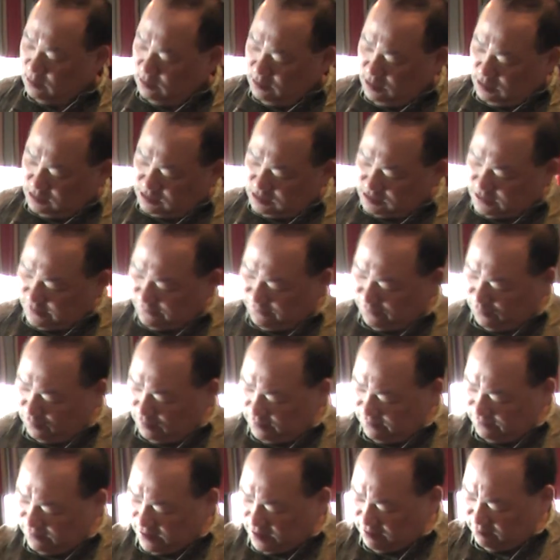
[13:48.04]
This is a
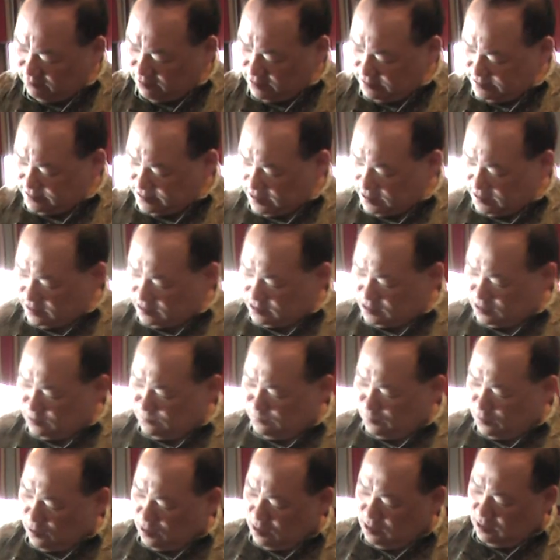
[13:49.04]
45 grain stainless steel
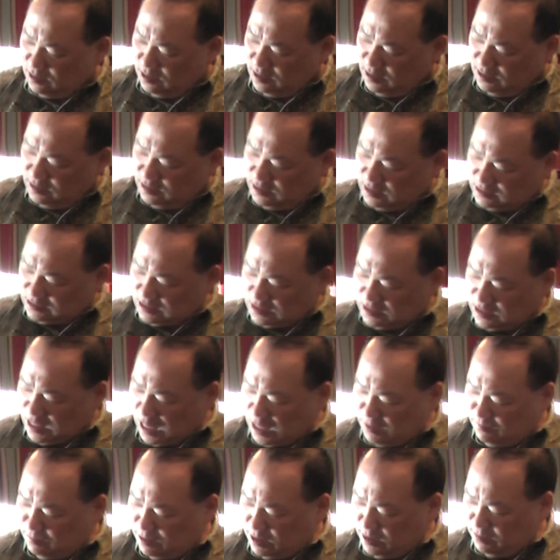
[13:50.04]
point. That's a
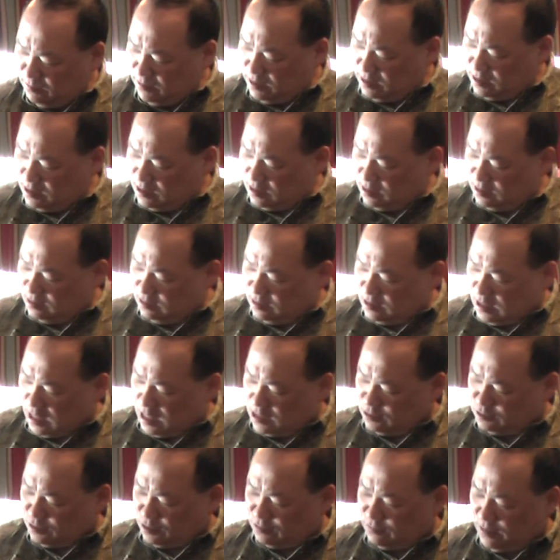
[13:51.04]
9 millimeter
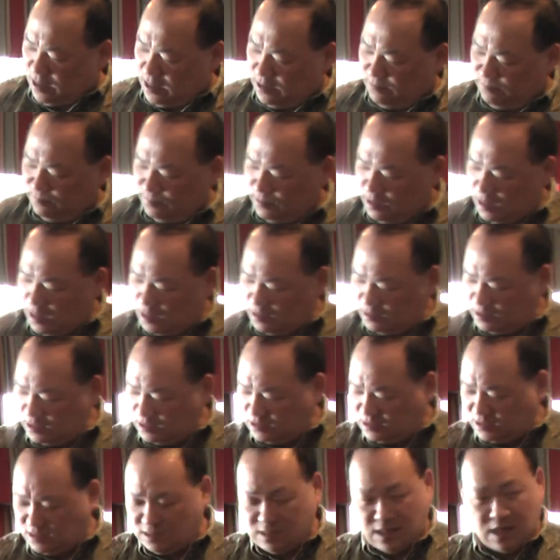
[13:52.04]
100 grain, and
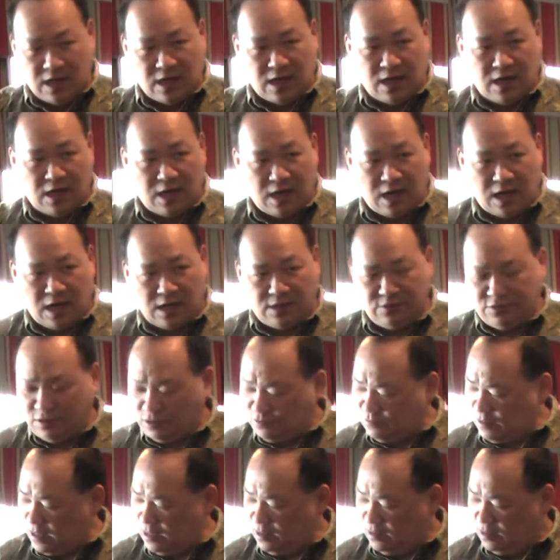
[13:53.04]
this is a 100
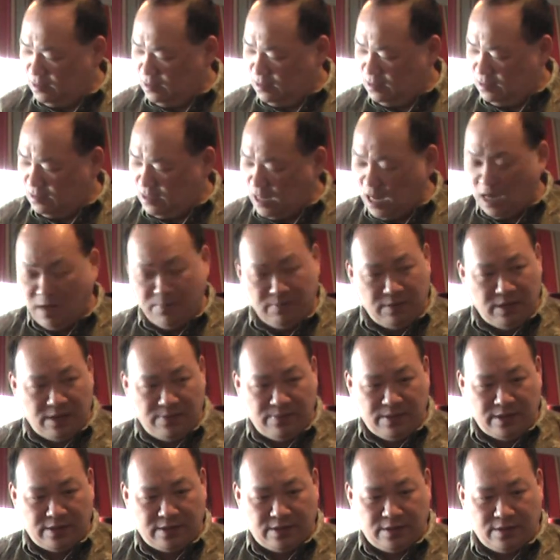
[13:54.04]
grain 8
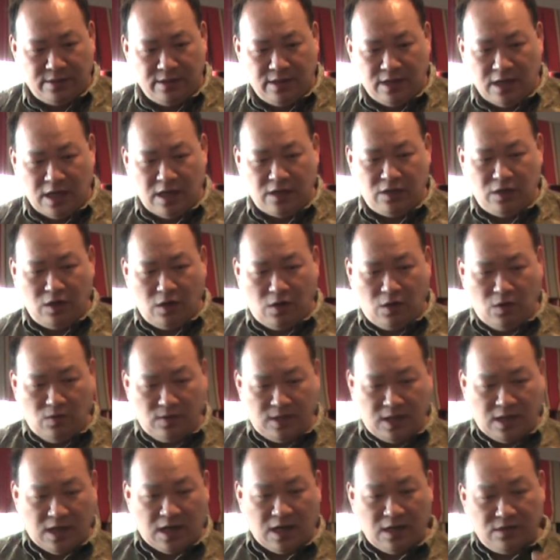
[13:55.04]
millimeter, and you're
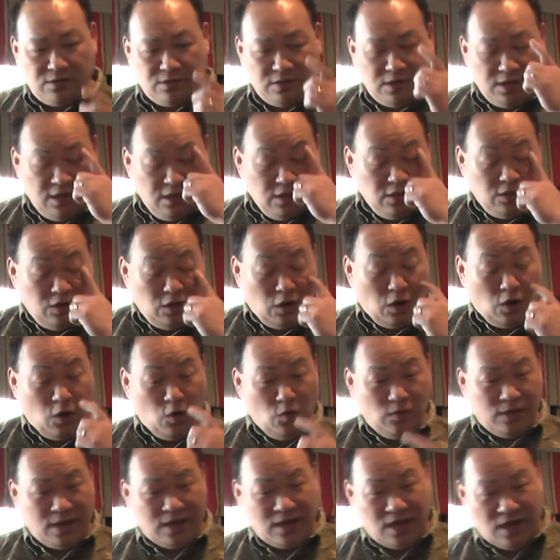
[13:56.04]
holding
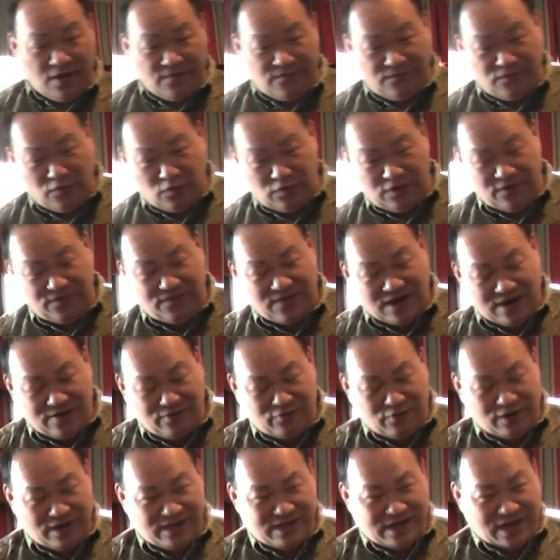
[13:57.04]
a 45
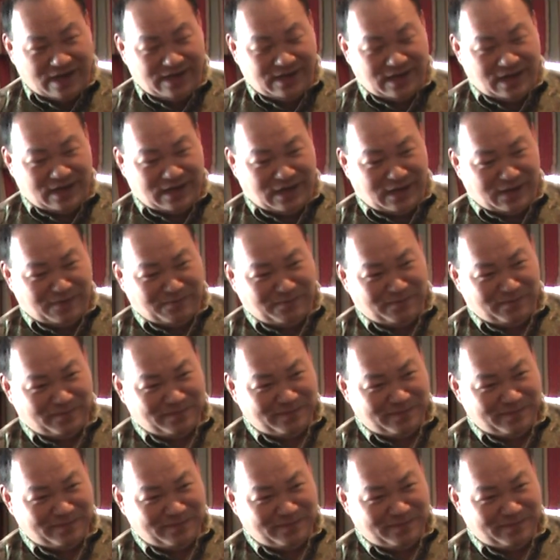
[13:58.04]
grain titanium.